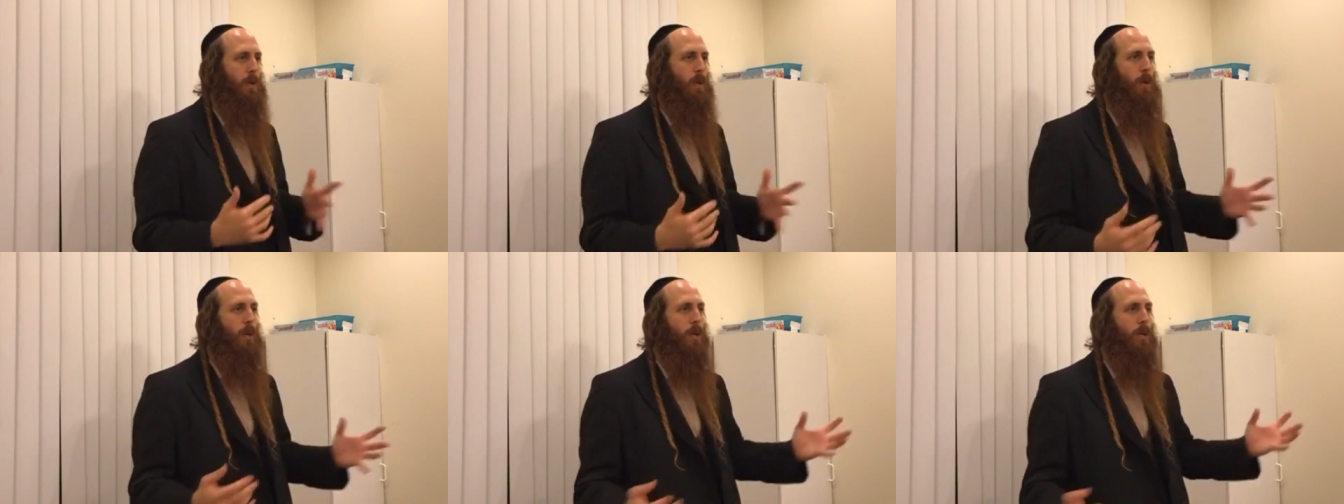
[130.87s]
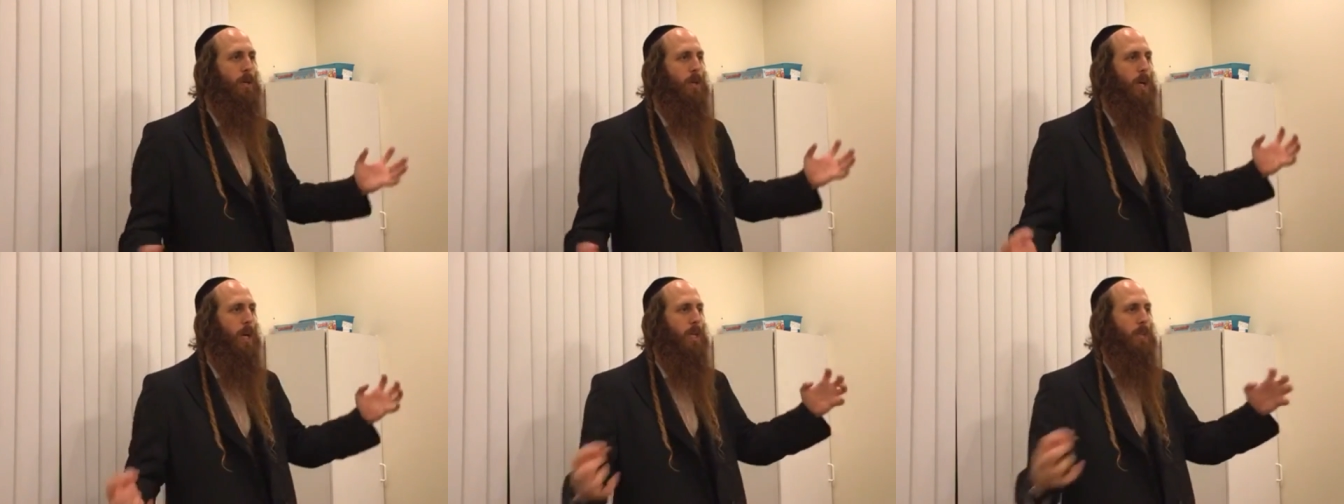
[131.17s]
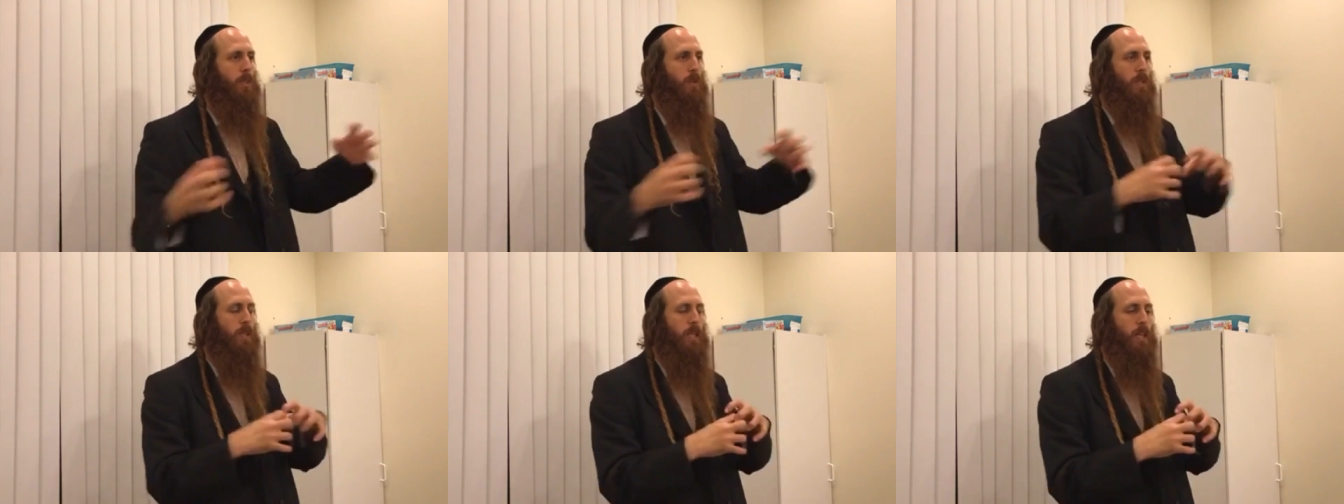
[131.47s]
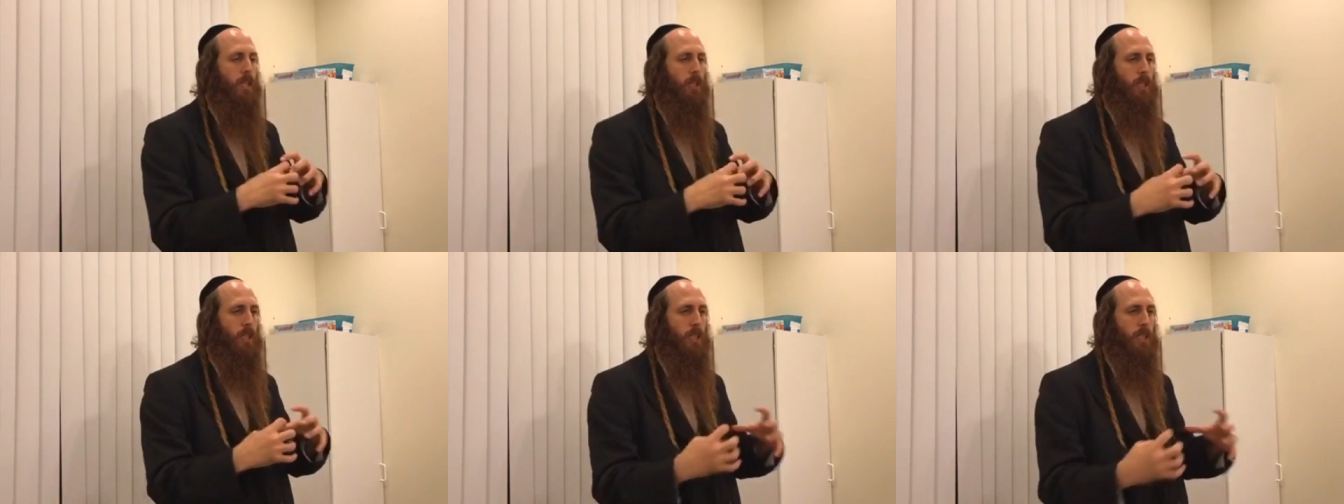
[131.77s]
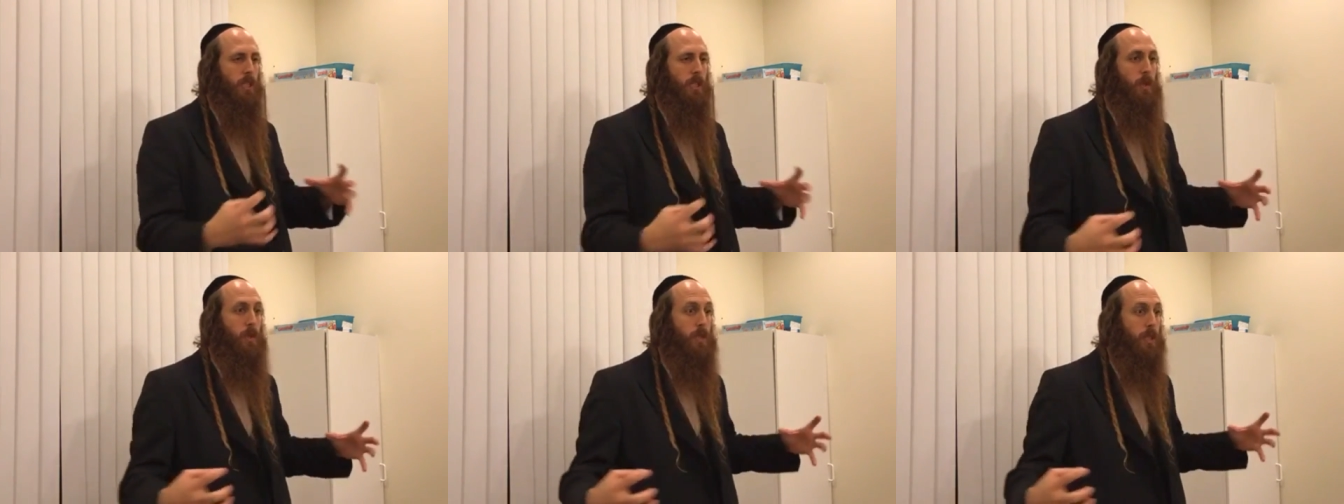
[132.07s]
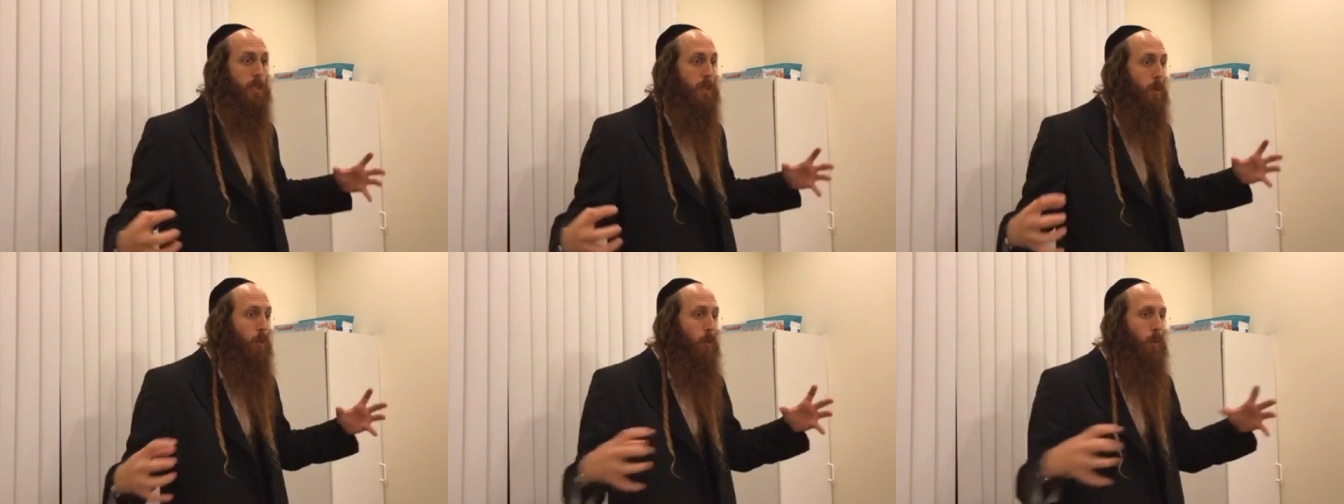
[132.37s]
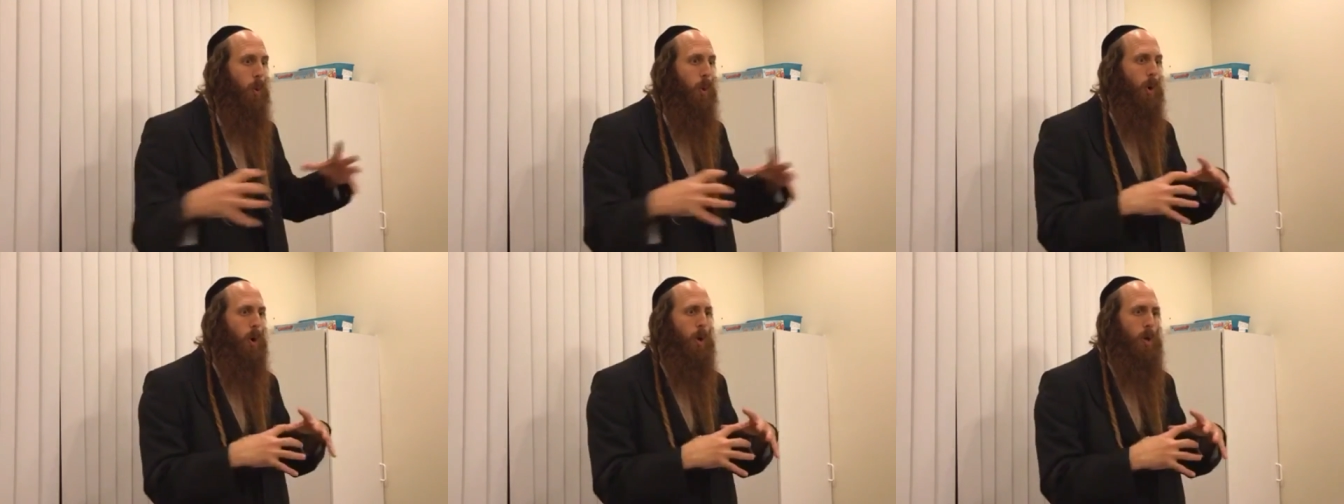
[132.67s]
you hear contradictions, you see
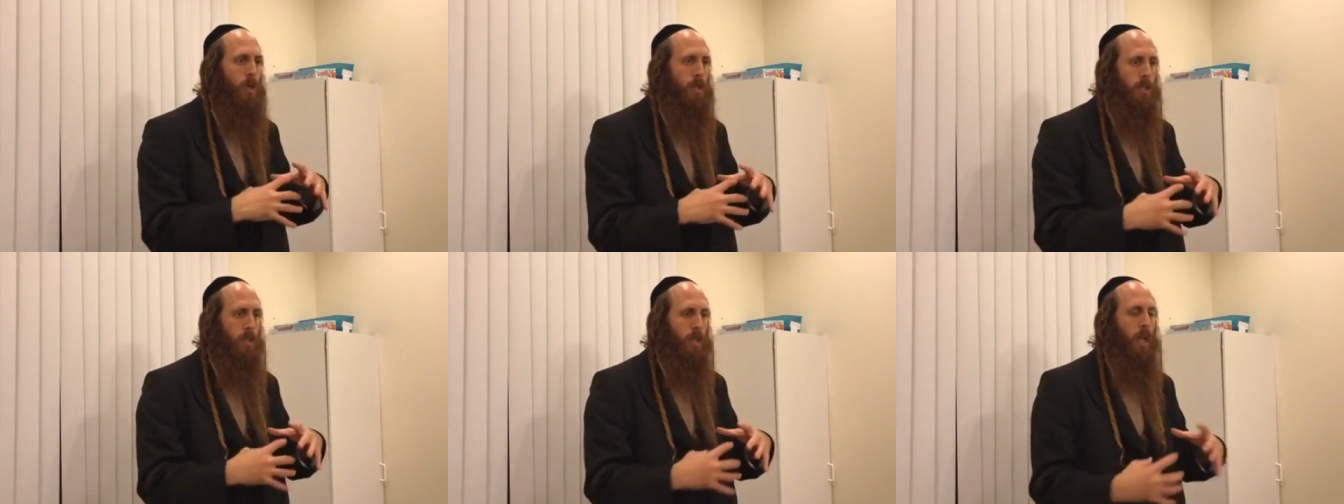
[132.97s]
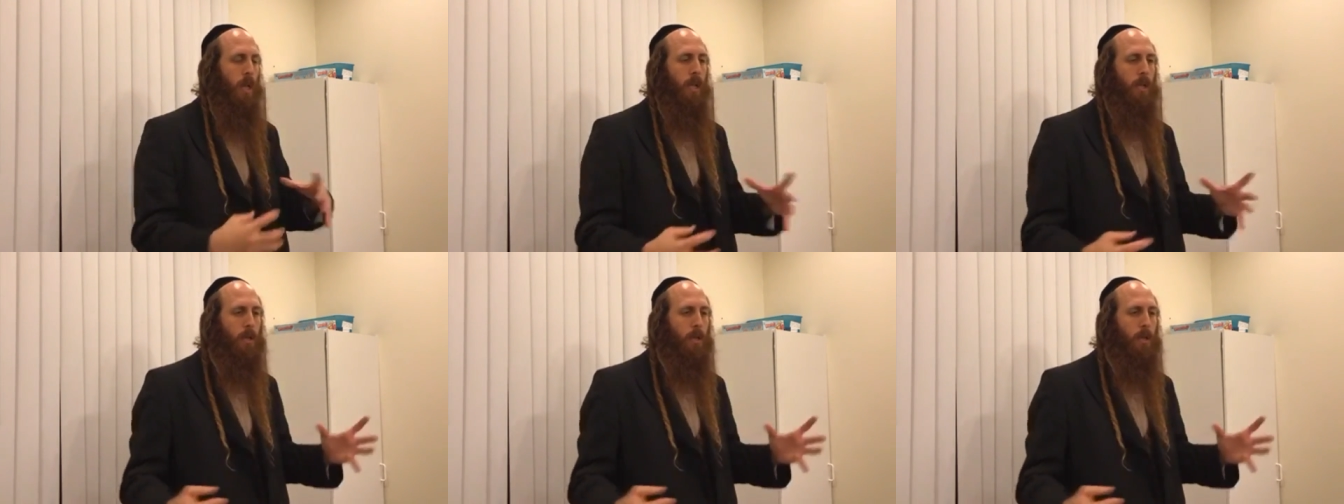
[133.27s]
wars,